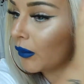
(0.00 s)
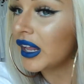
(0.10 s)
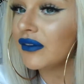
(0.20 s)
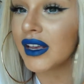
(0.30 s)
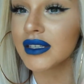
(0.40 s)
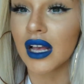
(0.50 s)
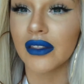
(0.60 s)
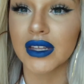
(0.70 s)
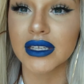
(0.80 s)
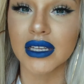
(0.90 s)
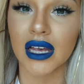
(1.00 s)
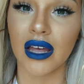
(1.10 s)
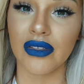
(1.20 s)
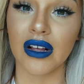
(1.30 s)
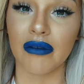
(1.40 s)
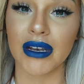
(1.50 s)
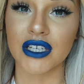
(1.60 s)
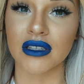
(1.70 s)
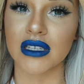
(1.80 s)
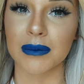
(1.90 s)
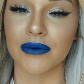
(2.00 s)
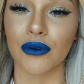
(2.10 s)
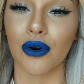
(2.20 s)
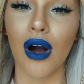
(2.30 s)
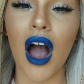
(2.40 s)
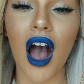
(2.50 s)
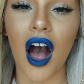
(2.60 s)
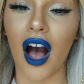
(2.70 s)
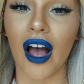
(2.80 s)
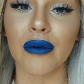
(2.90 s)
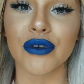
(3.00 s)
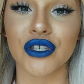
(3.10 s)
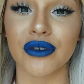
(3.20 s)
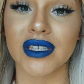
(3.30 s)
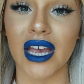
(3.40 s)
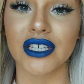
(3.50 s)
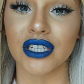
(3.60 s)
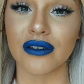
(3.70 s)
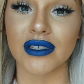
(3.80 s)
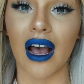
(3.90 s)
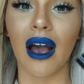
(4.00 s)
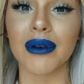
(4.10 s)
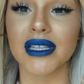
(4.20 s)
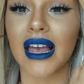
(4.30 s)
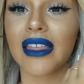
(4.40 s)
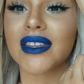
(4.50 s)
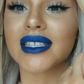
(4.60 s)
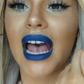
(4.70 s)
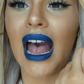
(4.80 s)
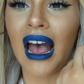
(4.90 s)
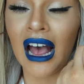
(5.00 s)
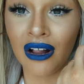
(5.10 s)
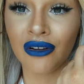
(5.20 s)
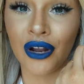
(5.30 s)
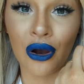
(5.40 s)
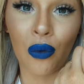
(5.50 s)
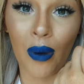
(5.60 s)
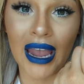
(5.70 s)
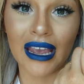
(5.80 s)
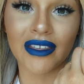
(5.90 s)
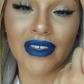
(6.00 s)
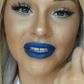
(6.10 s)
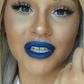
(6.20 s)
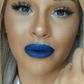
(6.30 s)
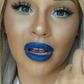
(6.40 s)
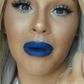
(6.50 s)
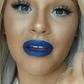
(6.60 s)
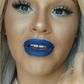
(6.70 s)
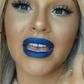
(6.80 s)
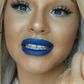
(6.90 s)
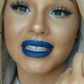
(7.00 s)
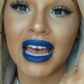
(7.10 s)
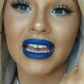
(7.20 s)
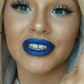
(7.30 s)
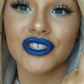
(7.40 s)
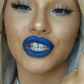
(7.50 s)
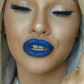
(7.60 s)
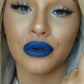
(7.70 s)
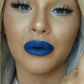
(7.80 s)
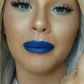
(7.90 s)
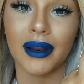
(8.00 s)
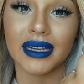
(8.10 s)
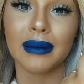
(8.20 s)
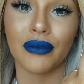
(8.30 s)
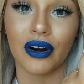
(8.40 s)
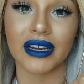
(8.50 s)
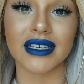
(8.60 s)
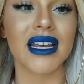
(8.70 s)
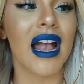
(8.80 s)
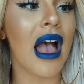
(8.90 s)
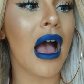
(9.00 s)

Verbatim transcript: now when I first got this, I think I've mentioned this before, I was too scared to use it. I was like, there's how no way that that's going on my face. That is too bloody bright.